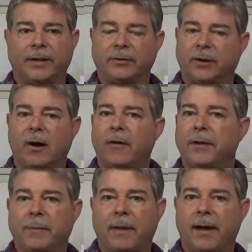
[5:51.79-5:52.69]
I took all the
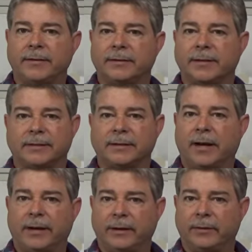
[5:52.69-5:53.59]
appliances outside